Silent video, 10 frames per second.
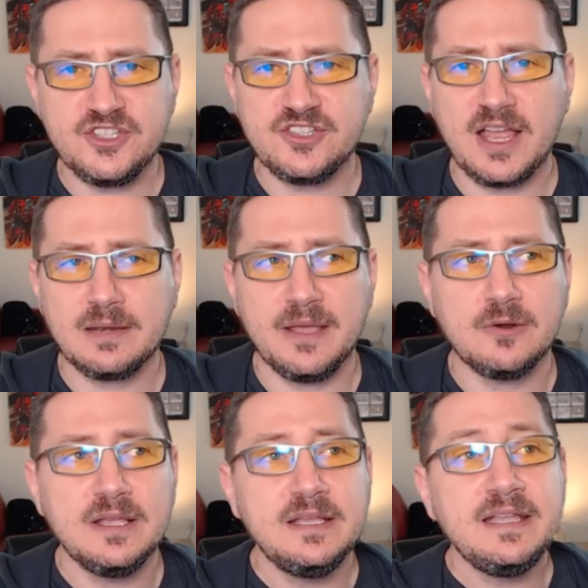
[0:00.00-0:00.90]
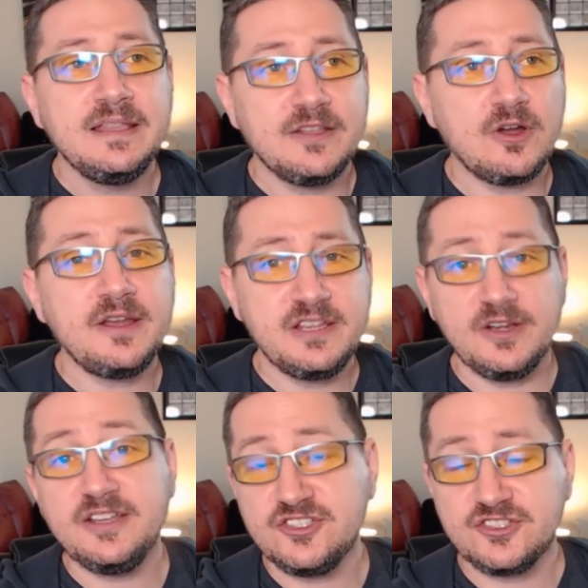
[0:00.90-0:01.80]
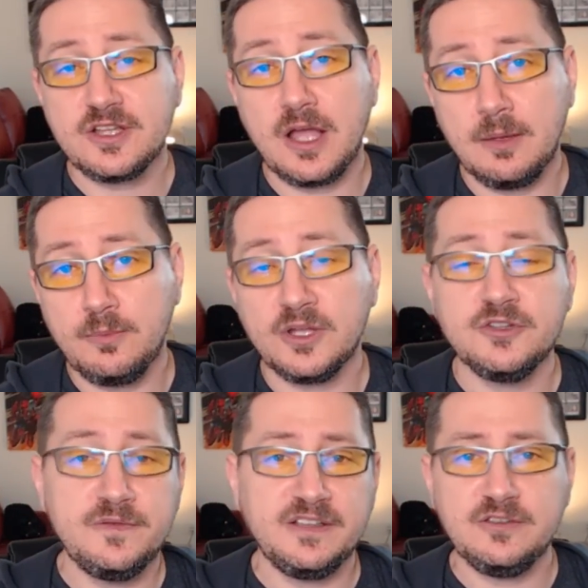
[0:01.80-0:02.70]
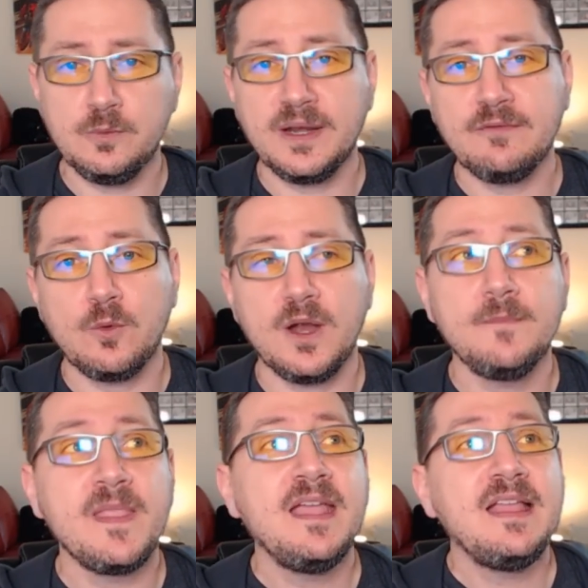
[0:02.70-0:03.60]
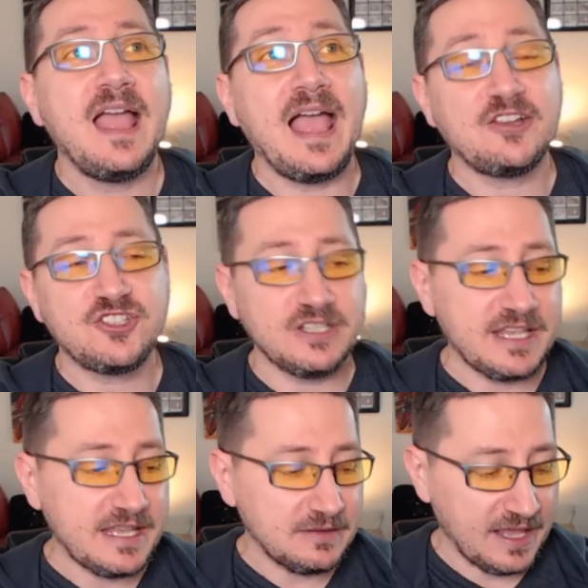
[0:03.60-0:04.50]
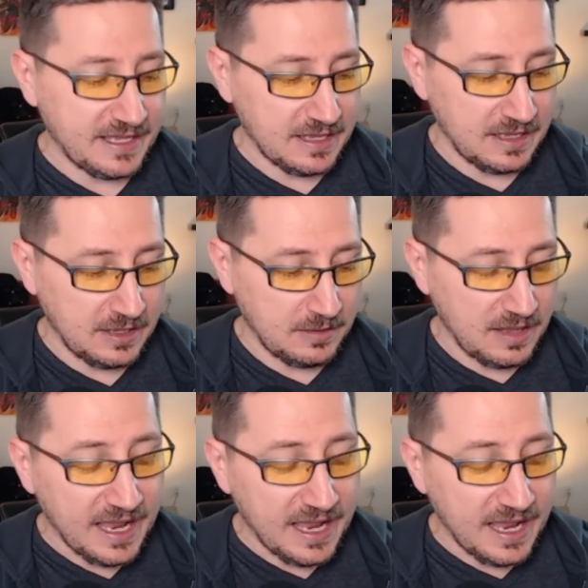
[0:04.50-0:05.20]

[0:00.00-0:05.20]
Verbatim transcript: she's talking about, there are incarnations of the comic book, New 52, whatever, where actually like uh,